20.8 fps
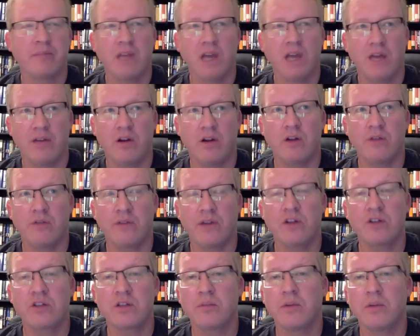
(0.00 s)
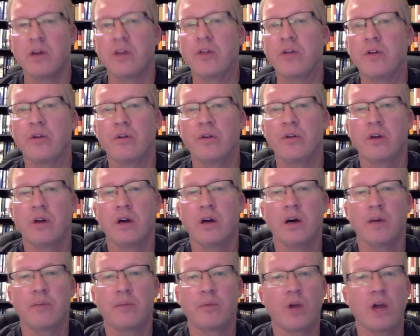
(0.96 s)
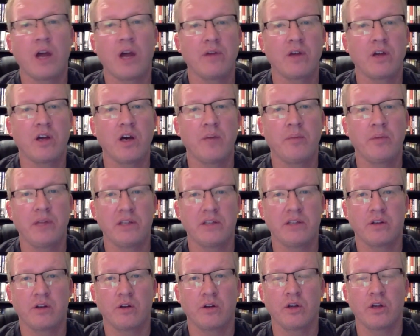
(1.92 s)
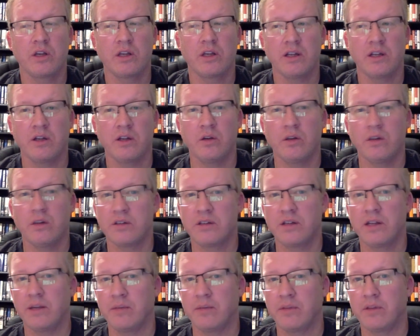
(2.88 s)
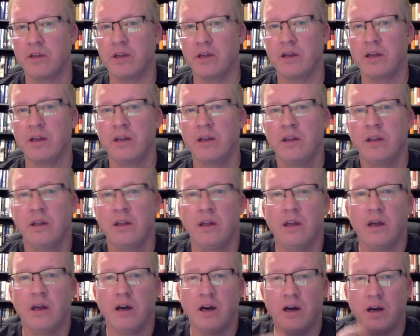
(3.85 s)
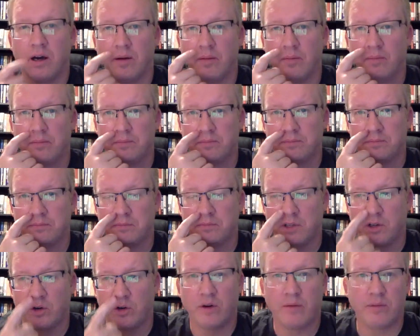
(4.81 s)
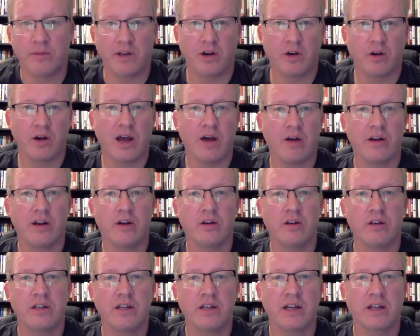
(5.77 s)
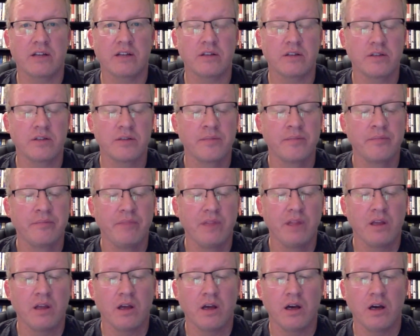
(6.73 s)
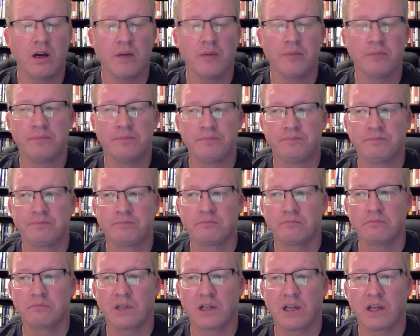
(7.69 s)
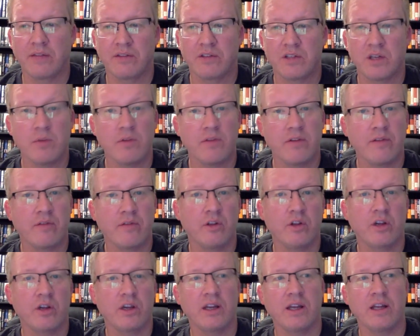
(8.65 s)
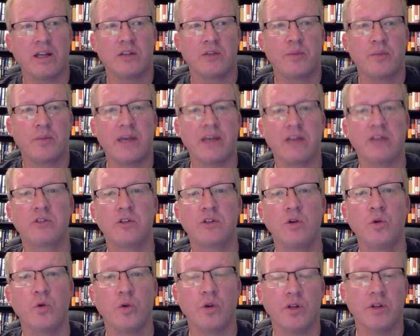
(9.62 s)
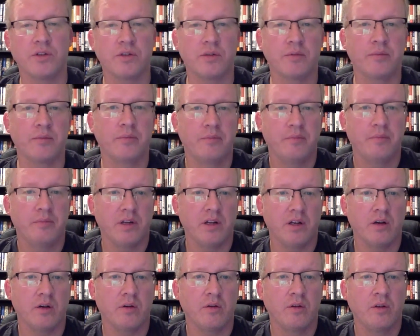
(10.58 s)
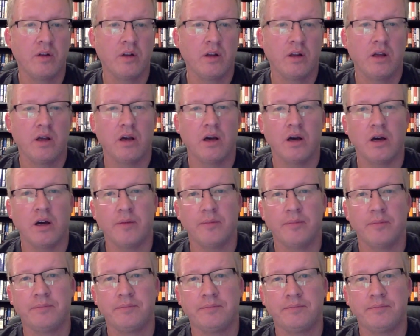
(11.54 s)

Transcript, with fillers: and there are there are some other uh, private companies that are looking at doing the same thing. Um, that are, that are out here in Texas. Um, some you are looking at space tourism, you know, um,